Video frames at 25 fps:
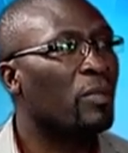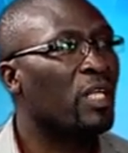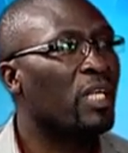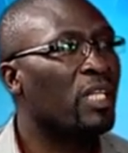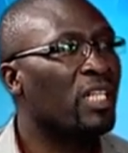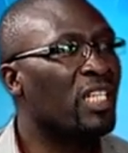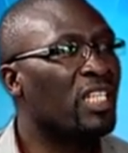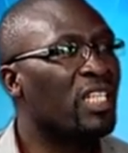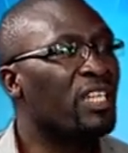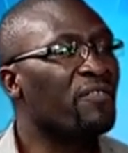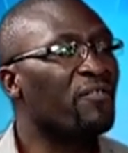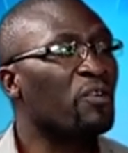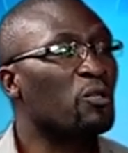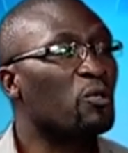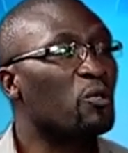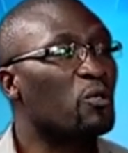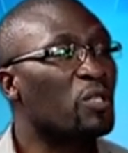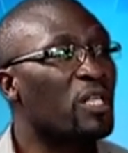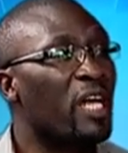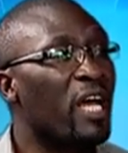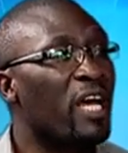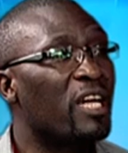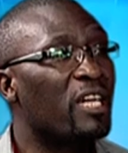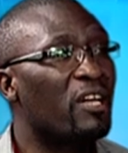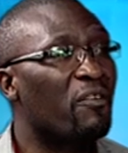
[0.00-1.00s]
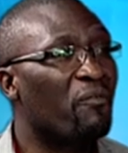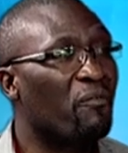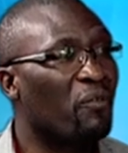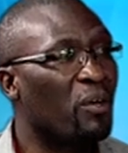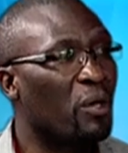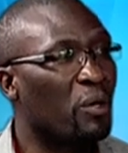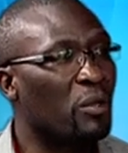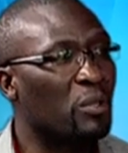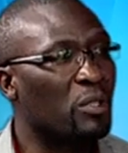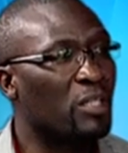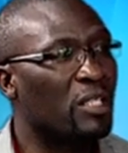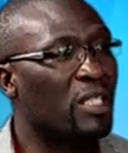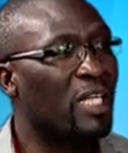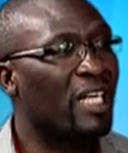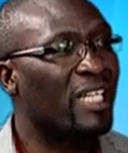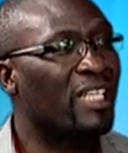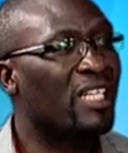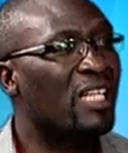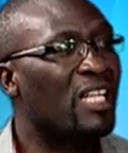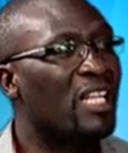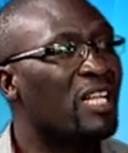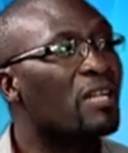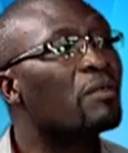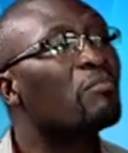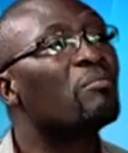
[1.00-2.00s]
The civil society felt that
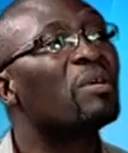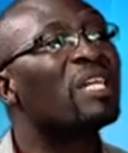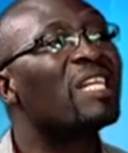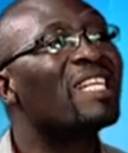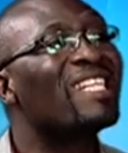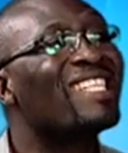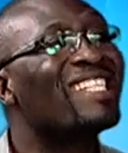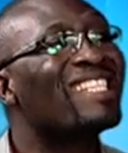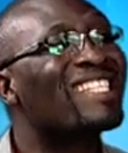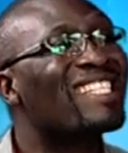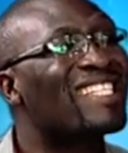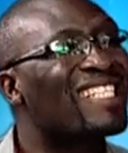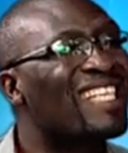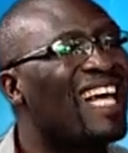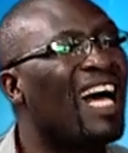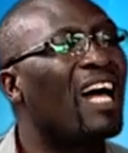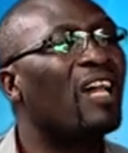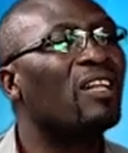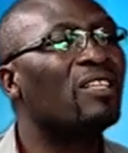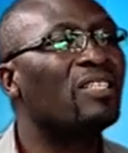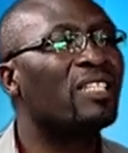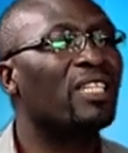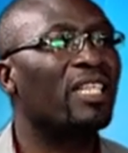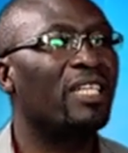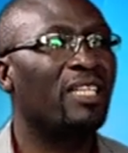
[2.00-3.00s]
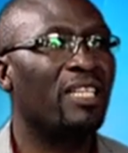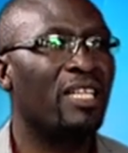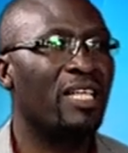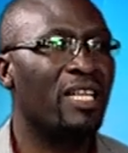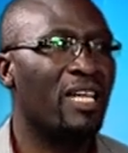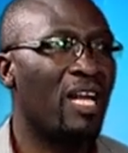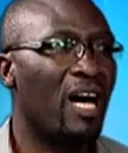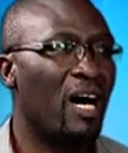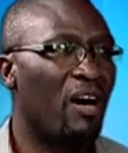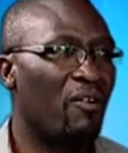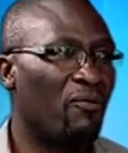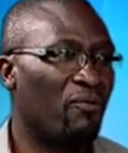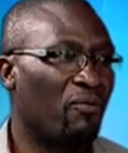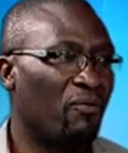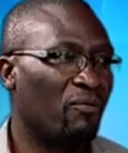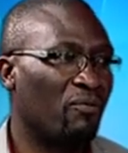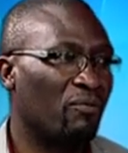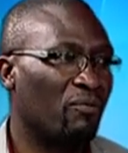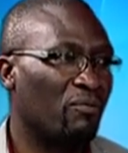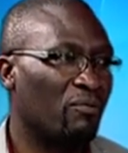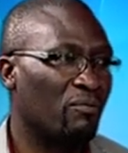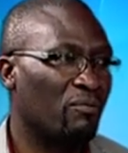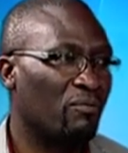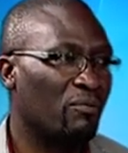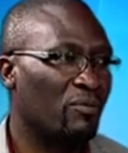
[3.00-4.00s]
they'd been insulted enough
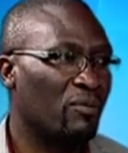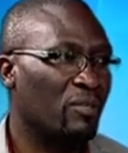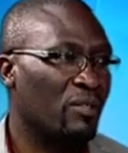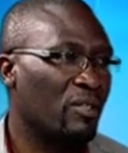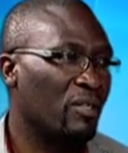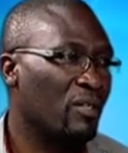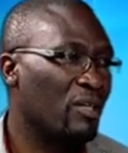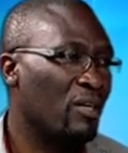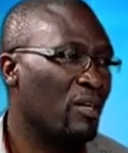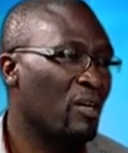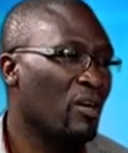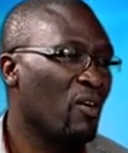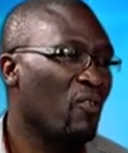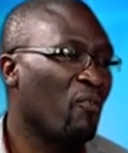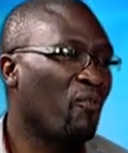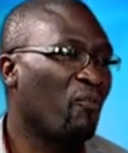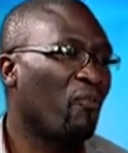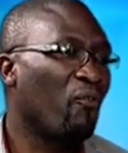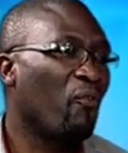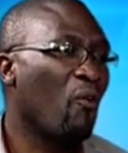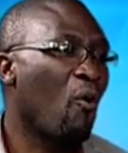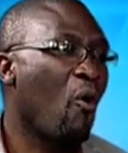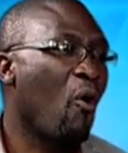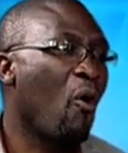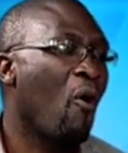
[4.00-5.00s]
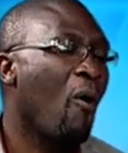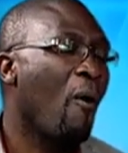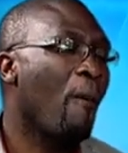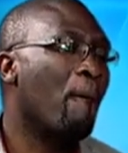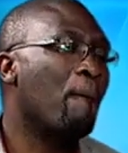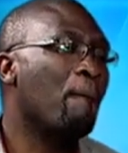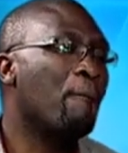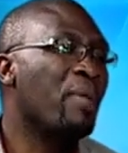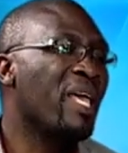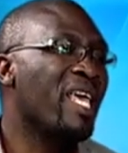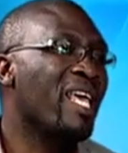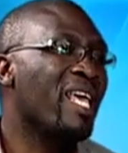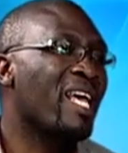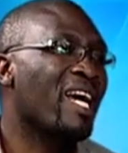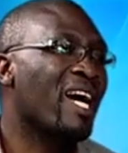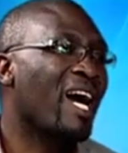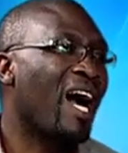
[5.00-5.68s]
for being